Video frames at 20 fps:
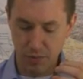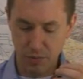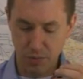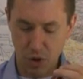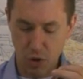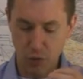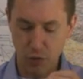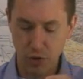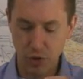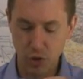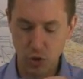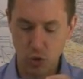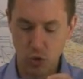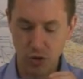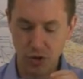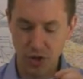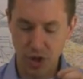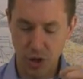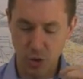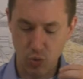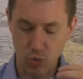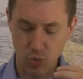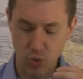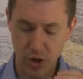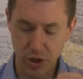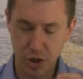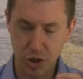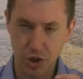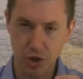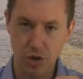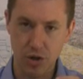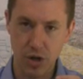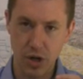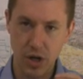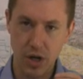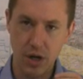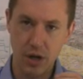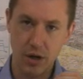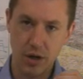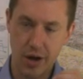over towards a richer
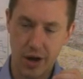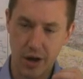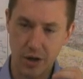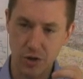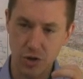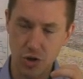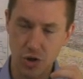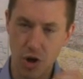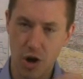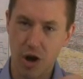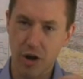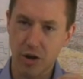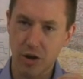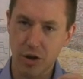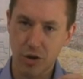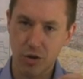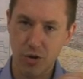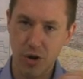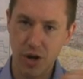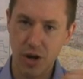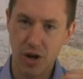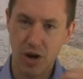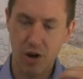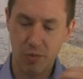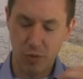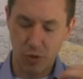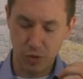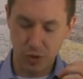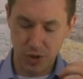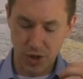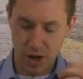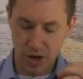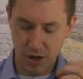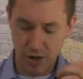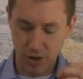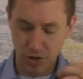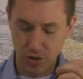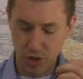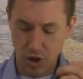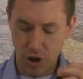darker green, almost kind
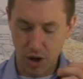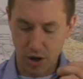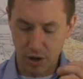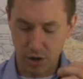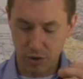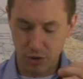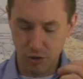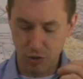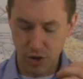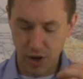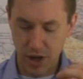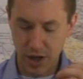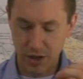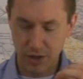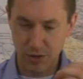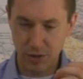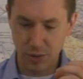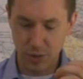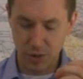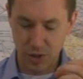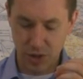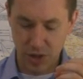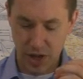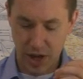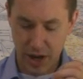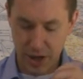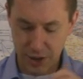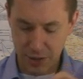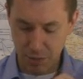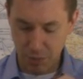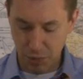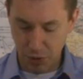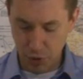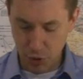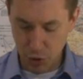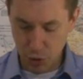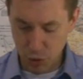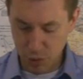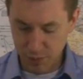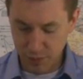of dark green /
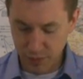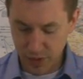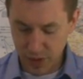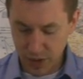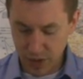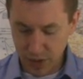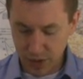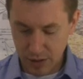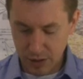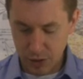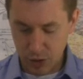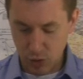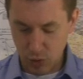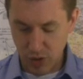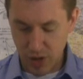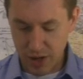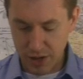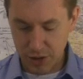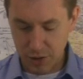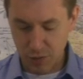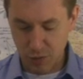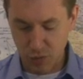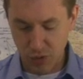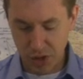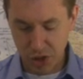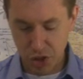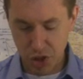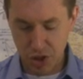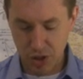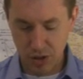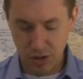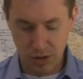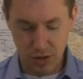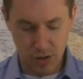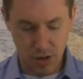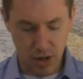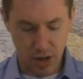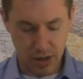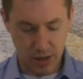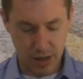blue. So lots of rich,
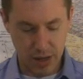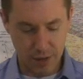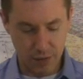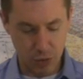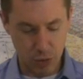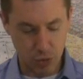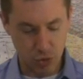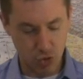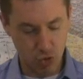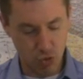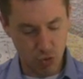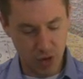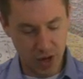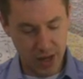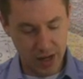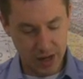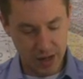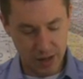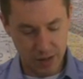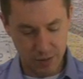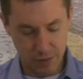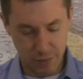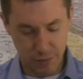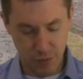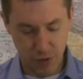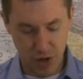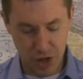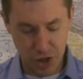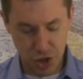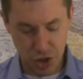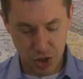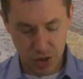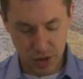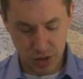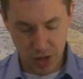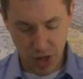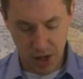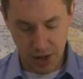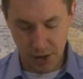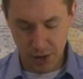again, those green, fresh
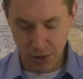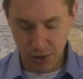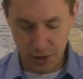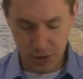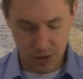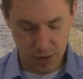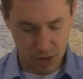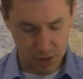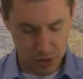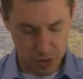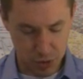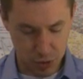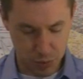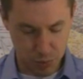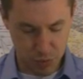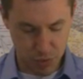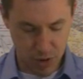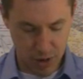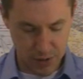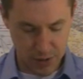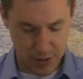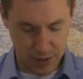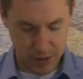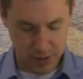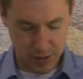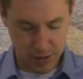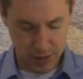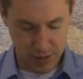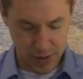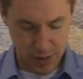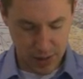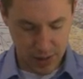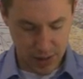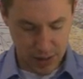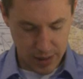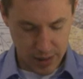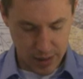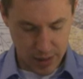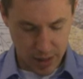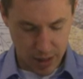colors are still present.
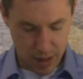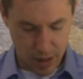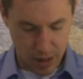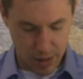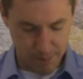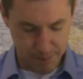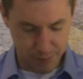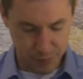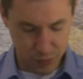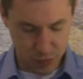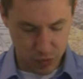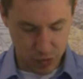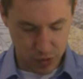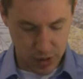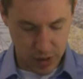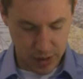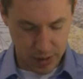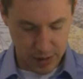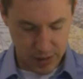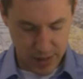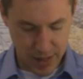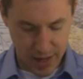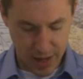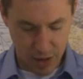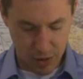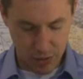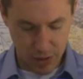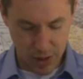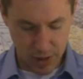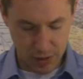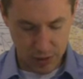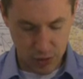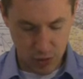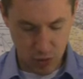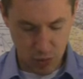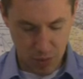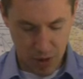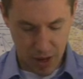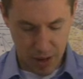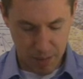Looking down
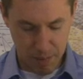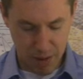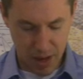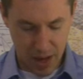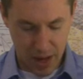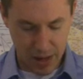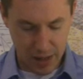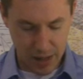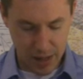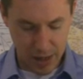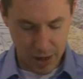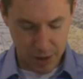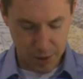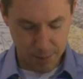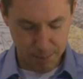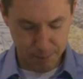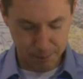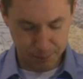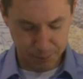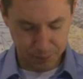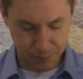into my bag here,